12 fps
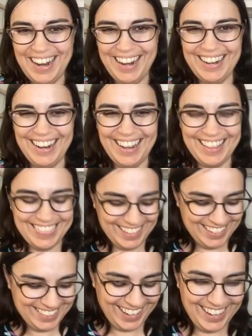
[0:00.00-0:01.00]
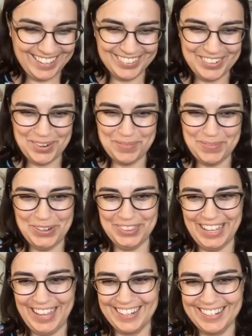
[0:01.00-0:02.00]
I, think that I don't know about
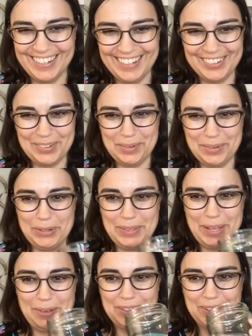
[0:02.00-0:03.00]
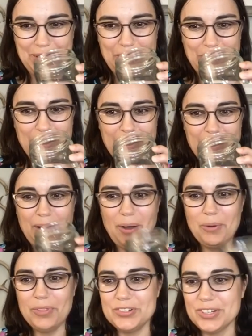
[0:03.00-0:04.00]
that. I don't know about that one.
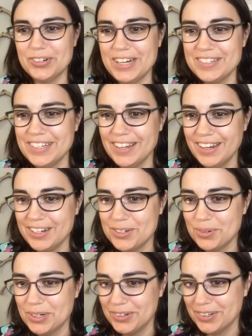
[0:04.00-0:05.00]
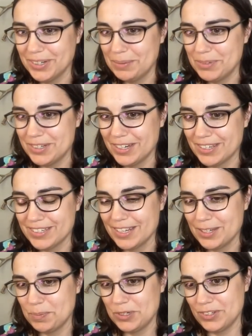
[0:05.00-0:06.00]
Oh, there's um, a crazy guy on Twitter who claims ducks
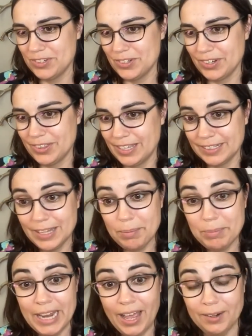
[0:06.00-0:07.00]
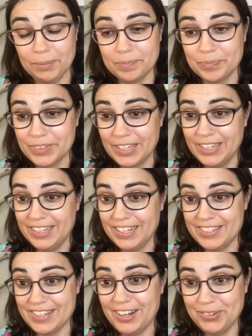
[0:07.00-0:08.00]
slash pigeons are a thing. Let me add him
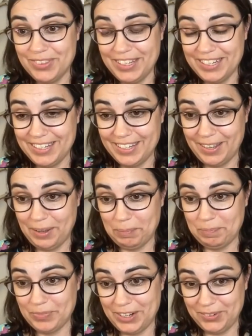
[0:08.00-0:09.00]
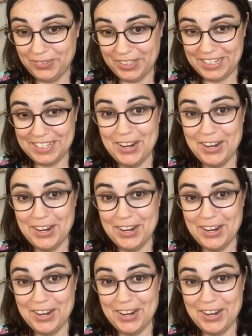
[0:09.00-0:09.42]
because I don't think um I don't think he